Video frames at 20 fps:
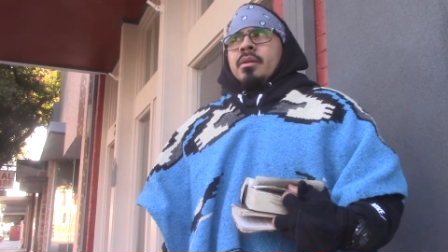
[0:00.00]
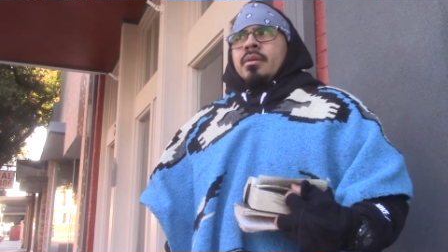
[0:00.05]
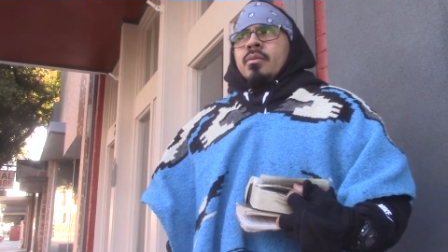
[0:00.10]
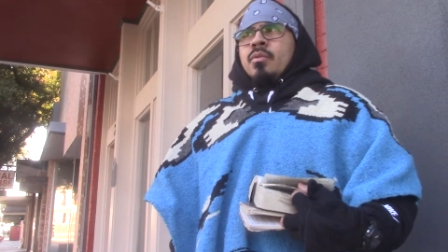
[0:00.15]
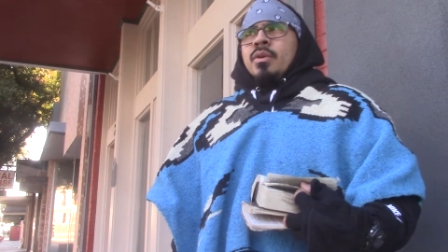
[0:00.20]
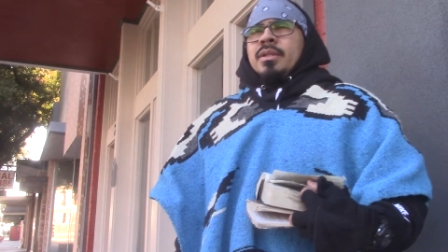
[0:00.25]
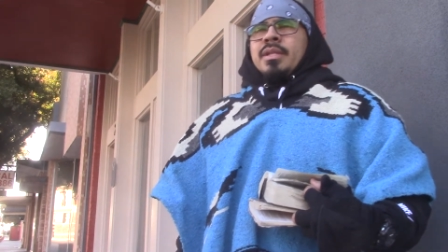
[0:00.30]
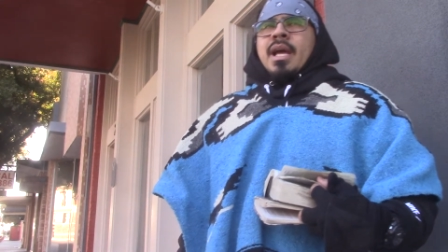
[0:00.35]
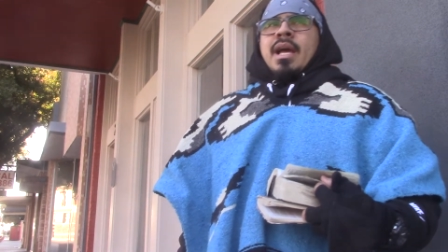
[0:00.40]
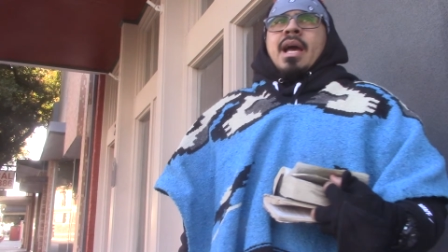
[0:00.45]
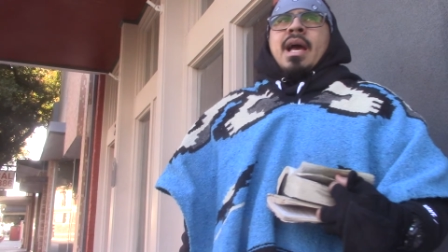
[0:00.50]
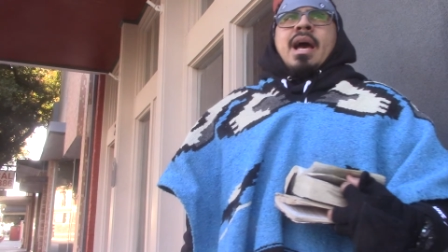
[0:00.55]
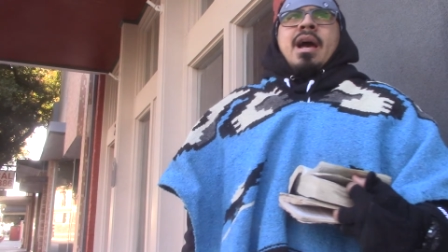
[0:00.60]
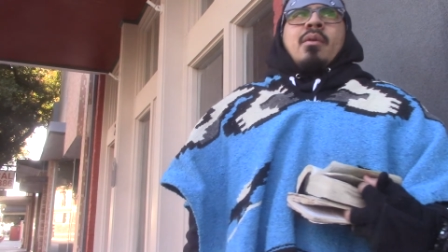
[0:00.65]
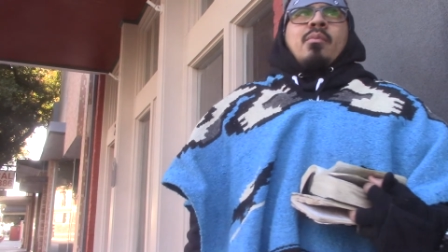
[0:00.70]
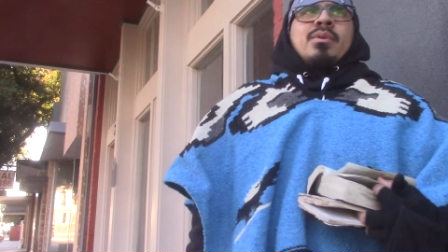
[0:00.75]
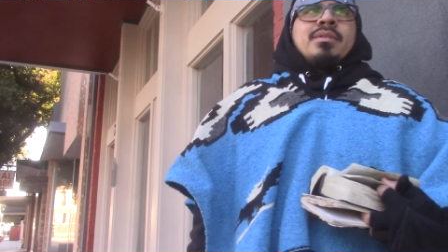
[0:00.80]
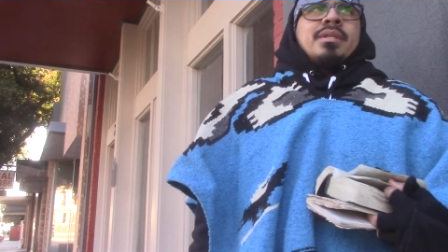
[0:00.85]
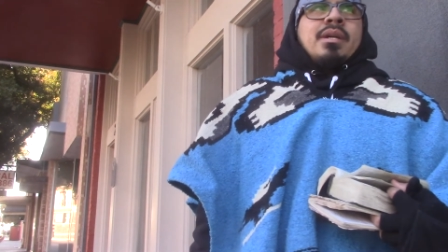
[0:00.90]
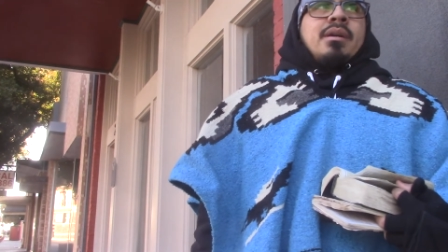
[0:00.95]
What they had
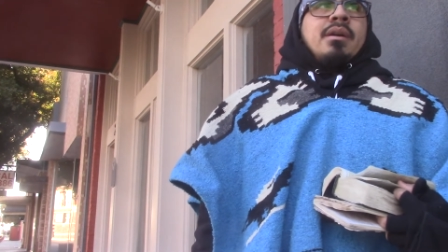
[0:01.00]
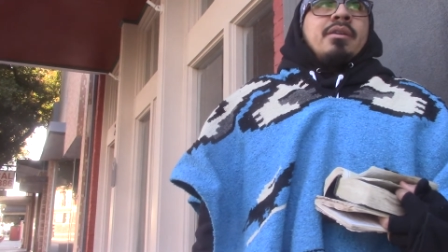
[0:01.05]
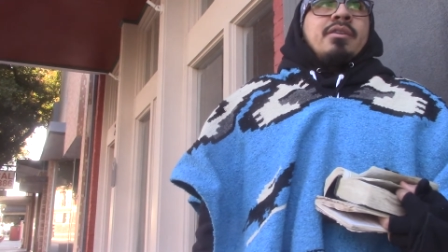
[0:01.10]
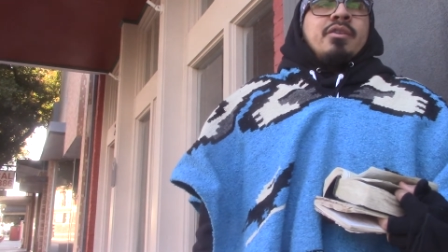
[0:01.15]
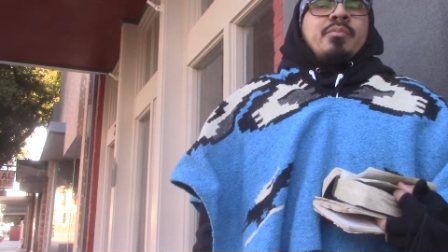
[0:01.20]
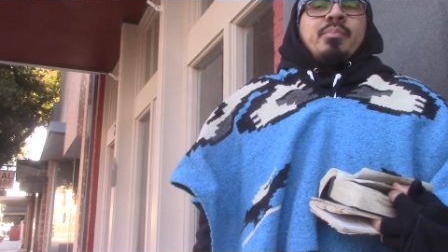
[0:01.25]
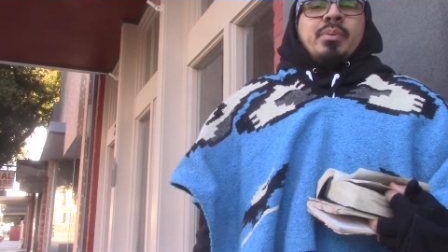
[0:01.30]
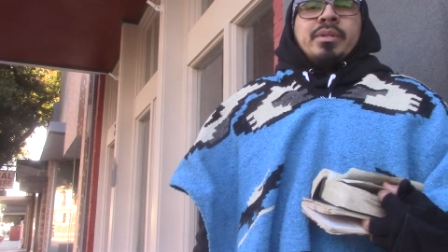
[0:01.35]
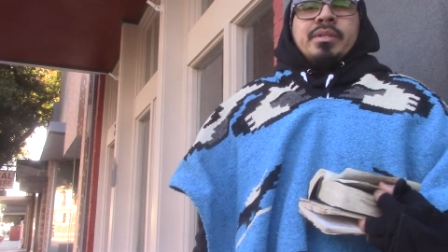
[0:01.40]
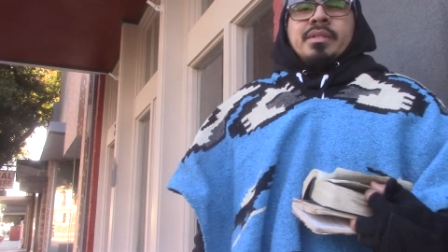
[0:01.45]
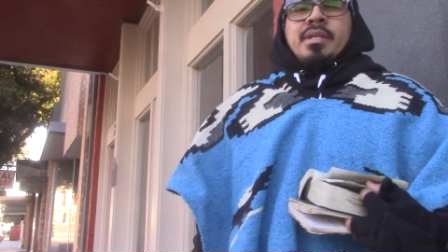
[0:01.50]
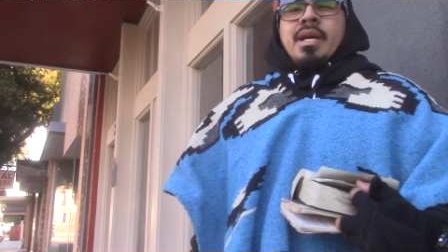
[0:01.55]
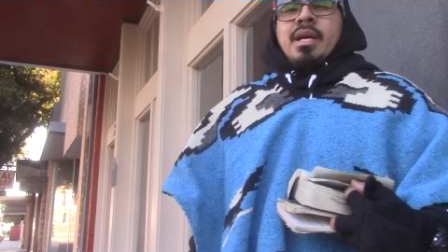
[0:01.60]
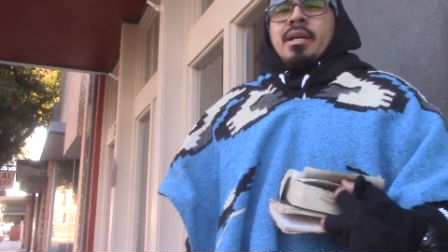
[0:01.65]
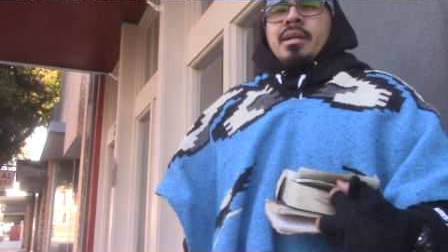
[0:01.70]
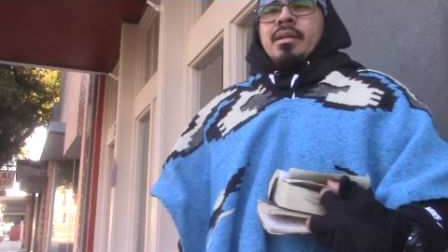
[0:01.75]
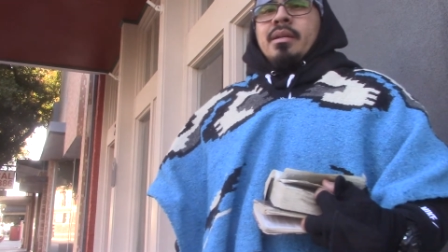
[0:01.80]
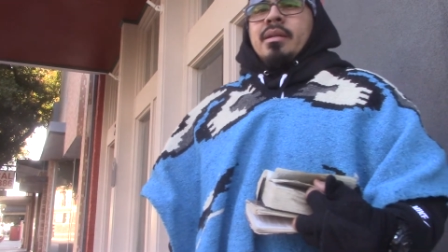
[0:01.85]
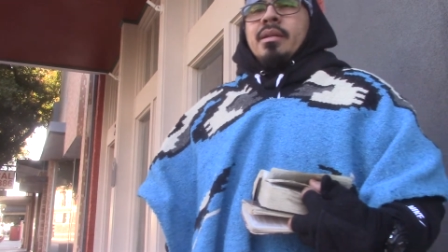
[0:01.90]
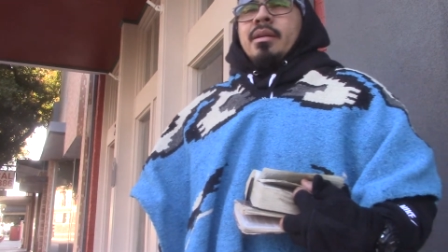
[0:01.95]
was
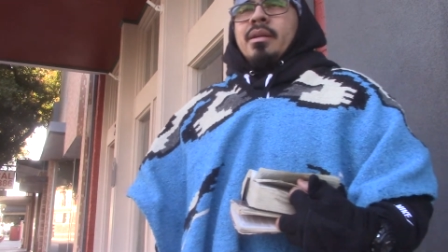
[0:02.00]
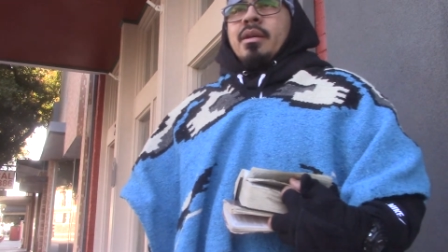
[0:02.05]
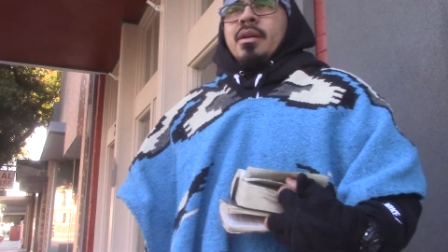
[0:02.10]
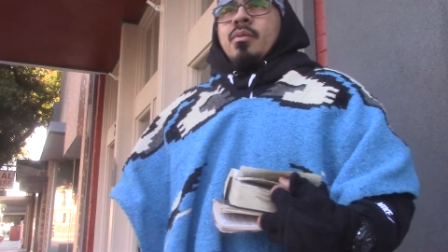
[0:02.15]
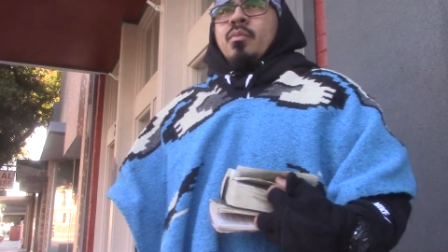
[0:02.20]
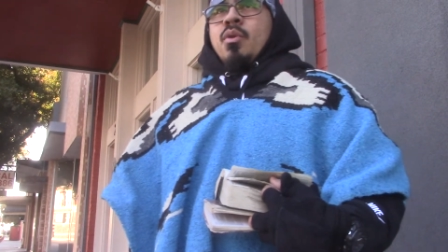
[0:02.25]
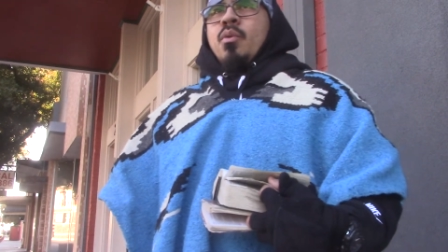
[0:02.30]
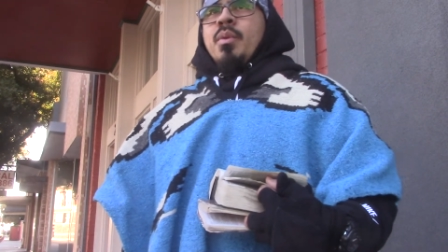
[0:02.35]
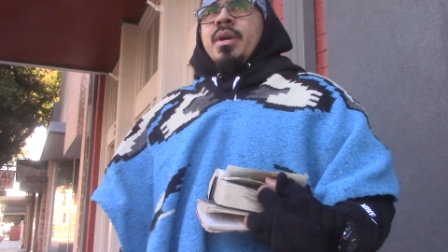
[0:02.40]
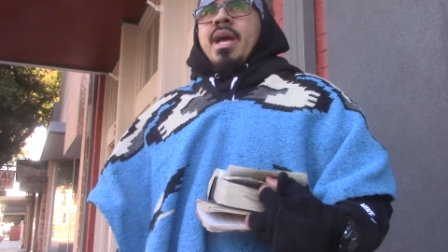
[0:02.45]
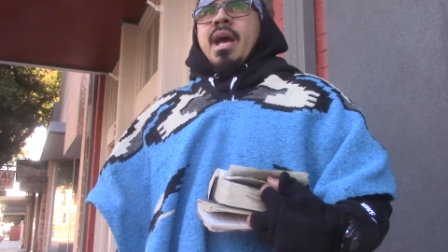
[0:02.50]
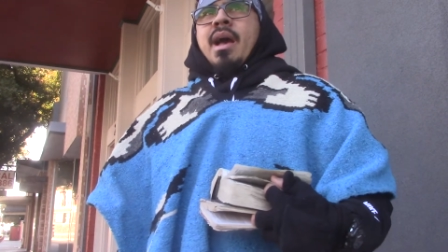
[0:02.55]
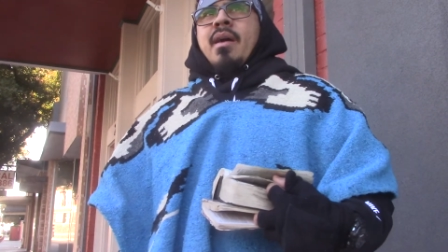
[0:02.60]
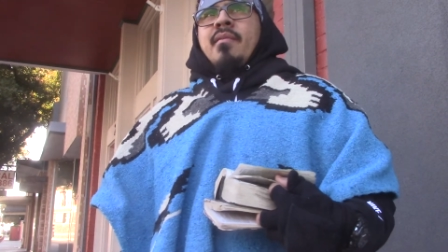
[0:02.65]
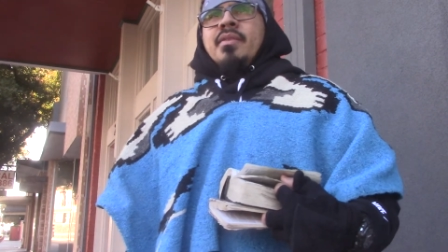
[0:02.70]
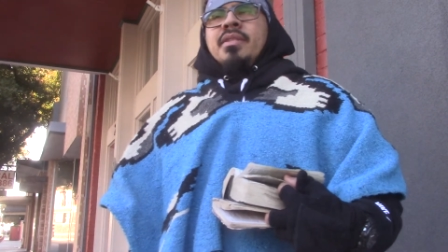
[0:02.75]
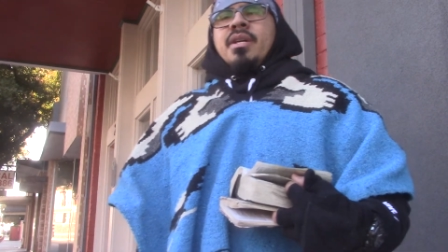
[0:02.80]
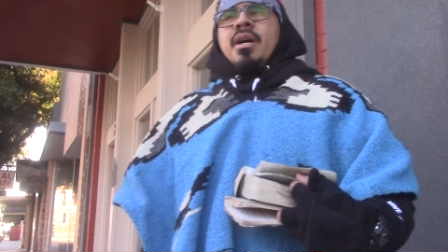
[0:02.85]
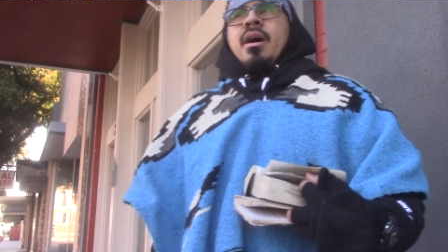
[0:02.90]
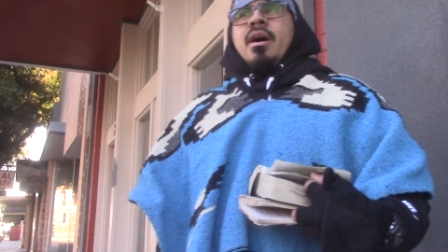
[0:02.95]
100%. What we
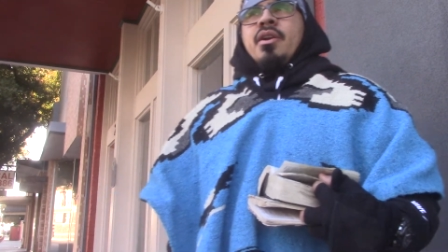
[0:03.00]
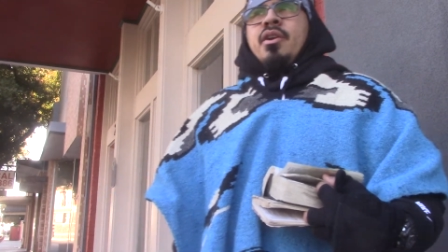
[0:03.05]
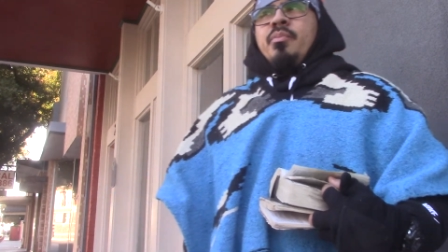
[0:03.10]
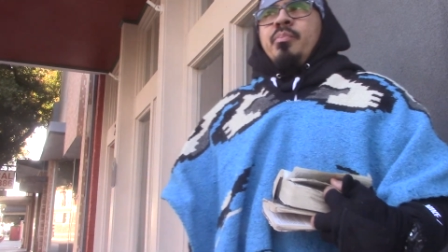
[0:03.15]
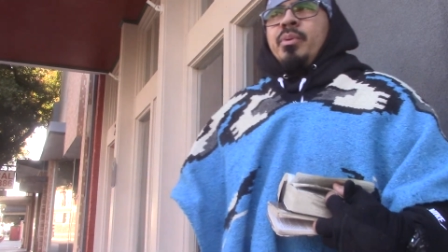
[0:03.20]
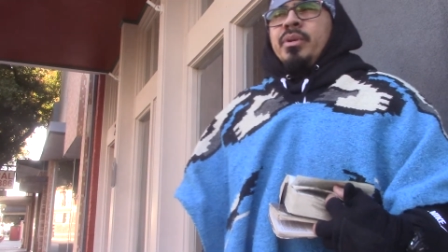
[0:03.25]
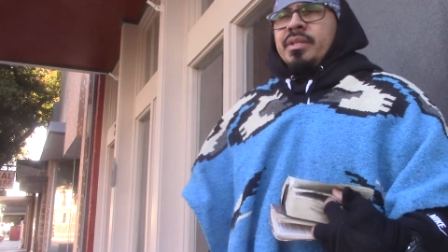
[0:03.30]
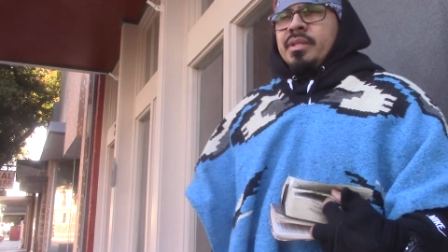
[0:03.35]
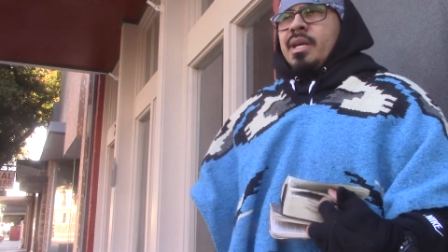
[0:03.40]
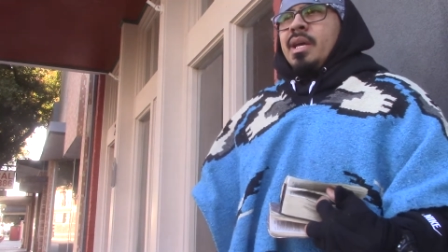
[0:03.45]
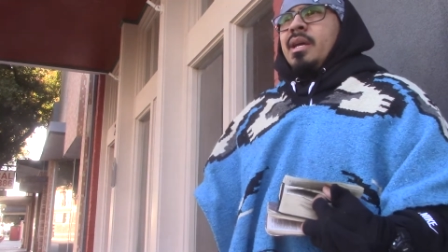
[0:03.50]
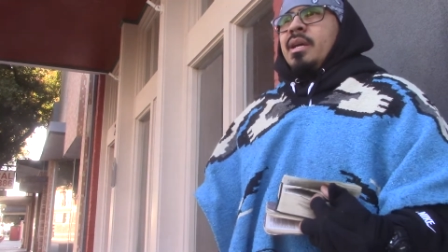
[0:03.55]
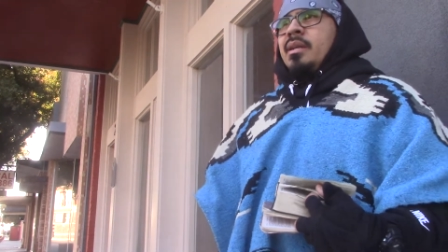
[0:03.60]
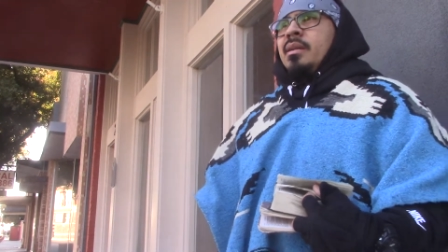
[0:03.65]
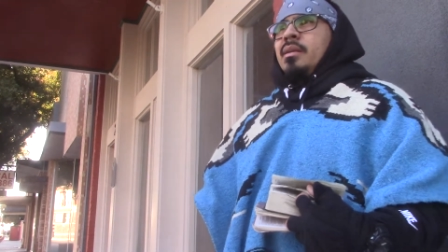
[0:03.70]
have is 100%.